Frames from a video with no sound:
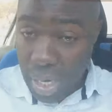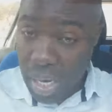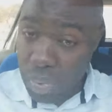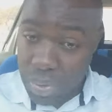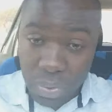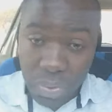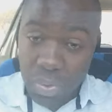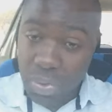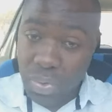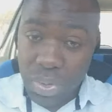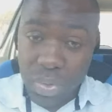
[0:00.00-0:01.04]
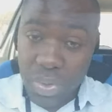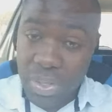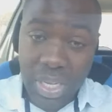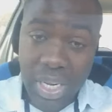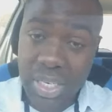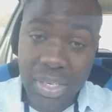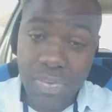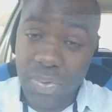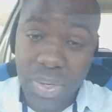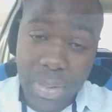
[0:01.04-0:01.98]
I was also doing
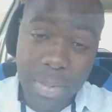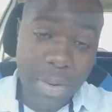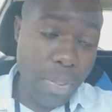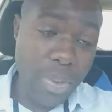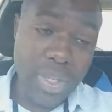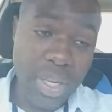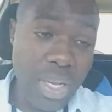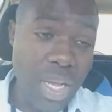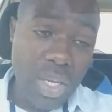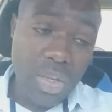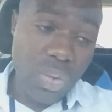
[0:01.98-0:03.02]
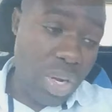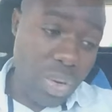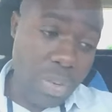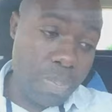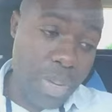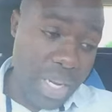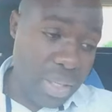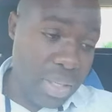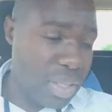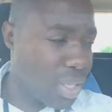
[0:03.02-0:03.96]
consulting for Ramaphosa, so I got
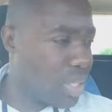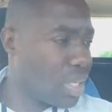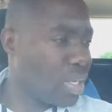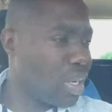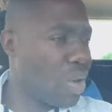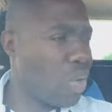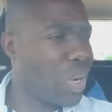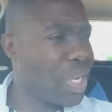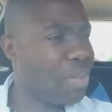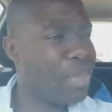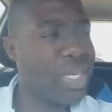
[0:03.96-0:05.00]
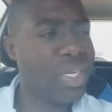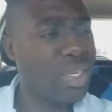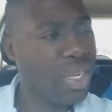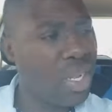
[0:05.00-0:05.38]
paid. They said, oh, wait a minute.